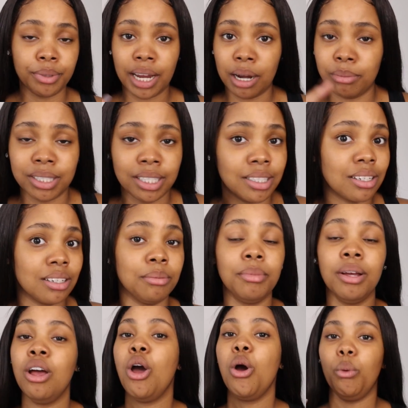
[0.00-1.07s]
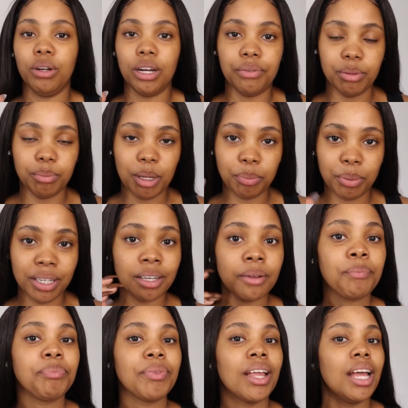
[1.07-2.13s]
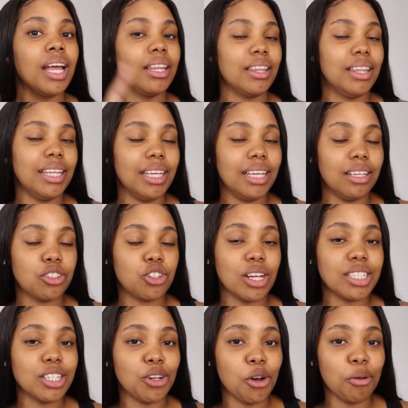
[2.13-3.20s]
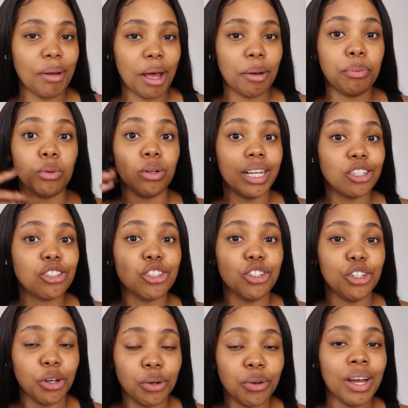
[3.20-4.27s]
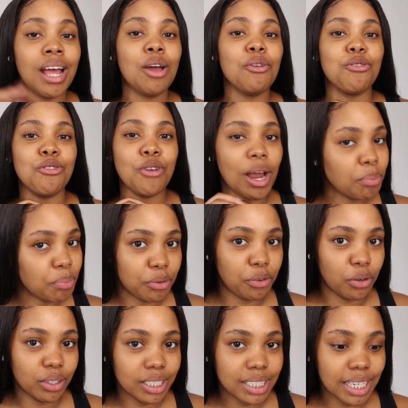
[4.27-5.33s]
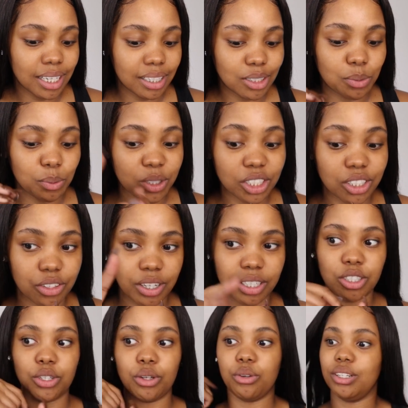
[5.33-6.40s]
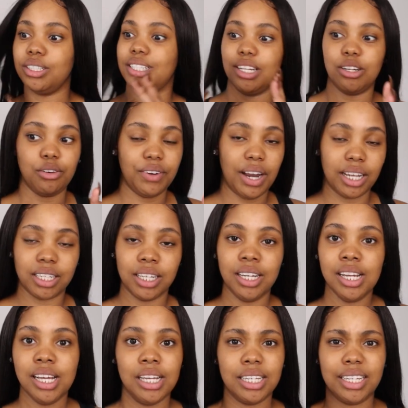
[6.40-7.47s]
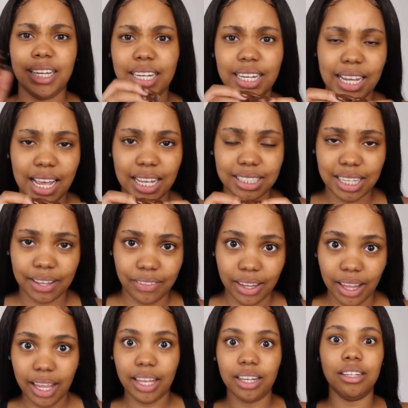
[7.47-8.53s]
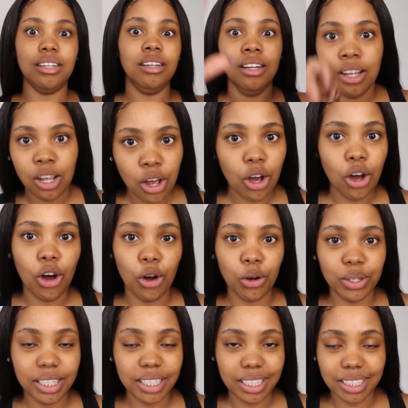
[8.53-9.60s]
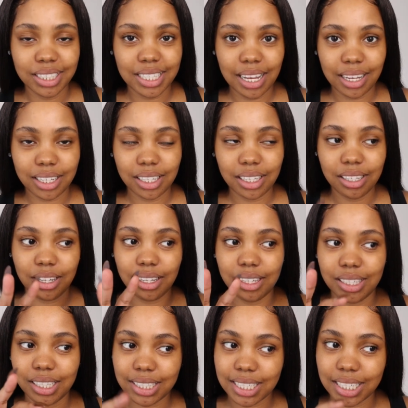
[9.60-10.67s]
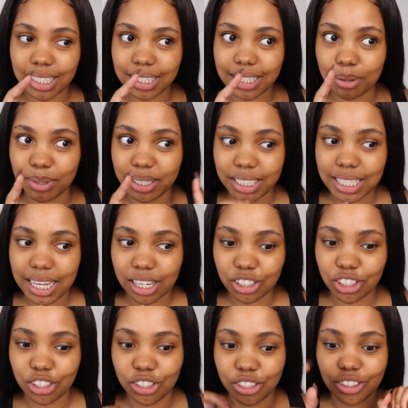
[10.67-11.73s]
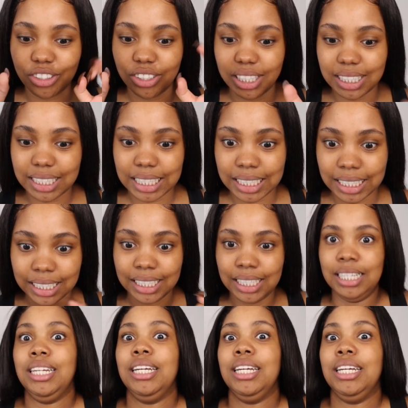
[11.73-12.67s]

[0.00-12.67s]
camera system, whatever it may be, the trusted home app will let you know right before it attacks, which is great. So instead of like getting hacked and then only it's like, listen, someone just hacked you, you need to